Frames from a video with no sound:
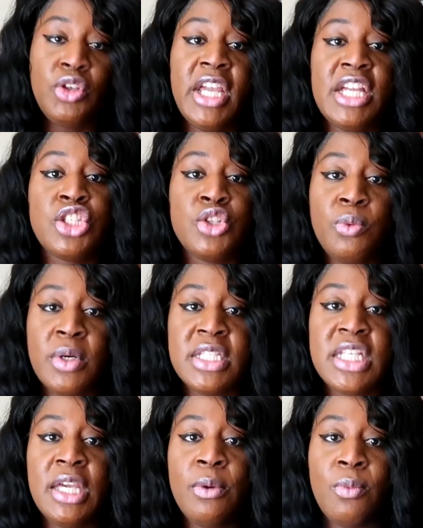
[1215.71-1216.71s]
you get
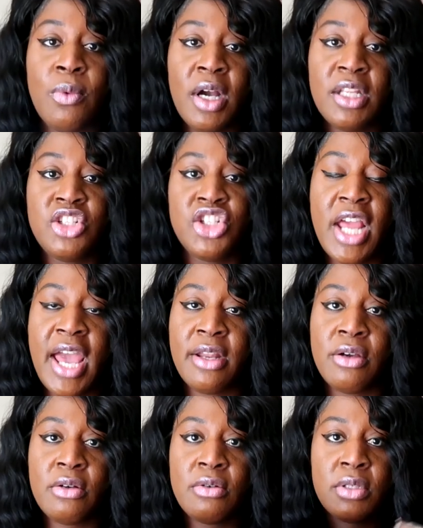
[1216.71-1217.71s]
21
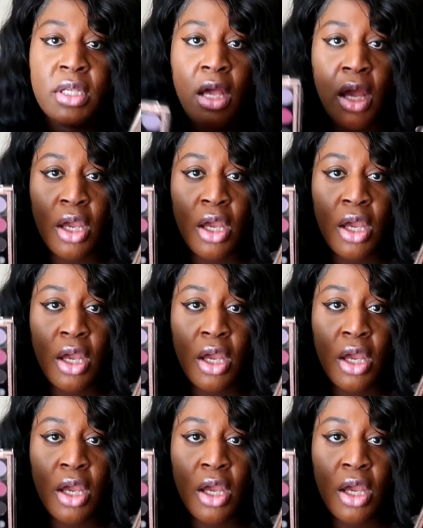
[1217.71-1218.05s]
shadows